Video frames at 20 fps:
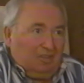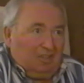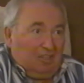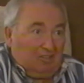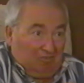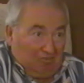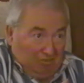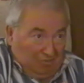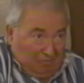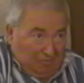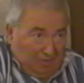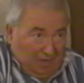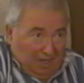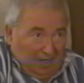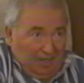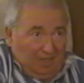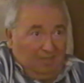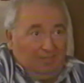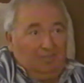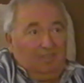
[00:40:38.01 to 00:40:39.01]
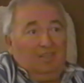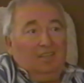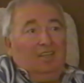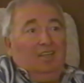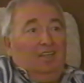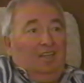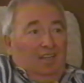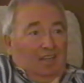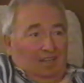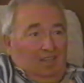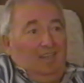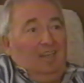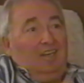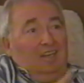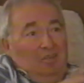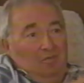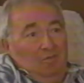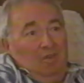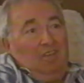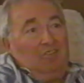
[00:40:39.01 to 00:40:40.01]
They survived, and they're
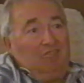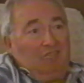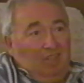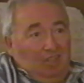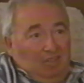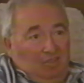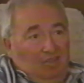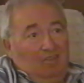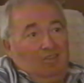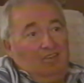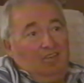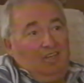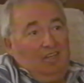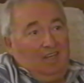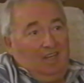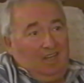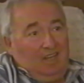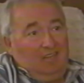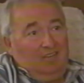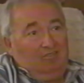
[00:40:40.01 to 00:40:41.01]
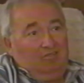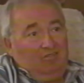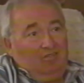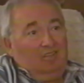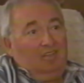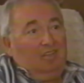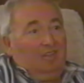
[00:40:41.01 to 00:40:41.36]
the ones that organized